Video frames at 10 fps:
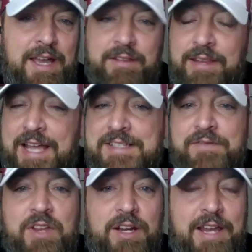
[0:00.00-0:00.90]
lots
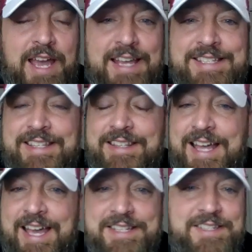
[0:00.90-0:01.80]
of young guys,
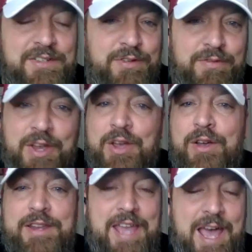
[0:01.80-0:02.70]
lots of
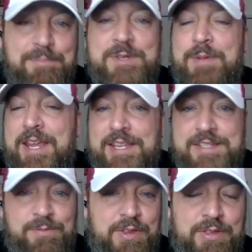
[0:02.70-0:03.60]
cap
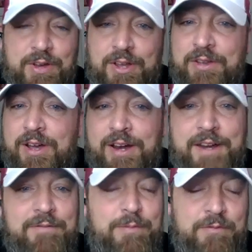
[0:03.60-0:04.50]
space. We thought, all
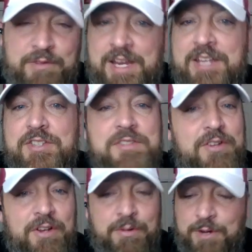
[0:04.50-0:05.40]
right, free agents are
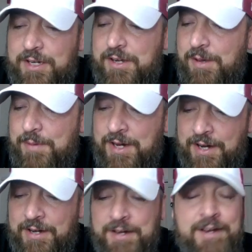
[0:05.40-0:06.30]
going to want to come
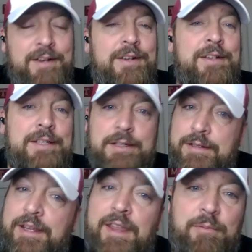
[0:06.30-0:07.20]
here.
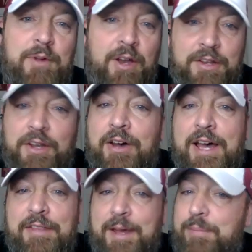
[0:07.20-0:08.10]
And then we all know
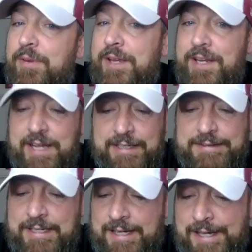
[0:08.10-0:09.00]
how that played
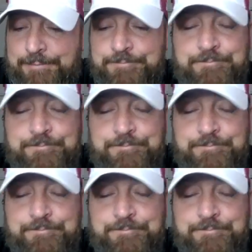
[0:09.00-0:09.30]
out.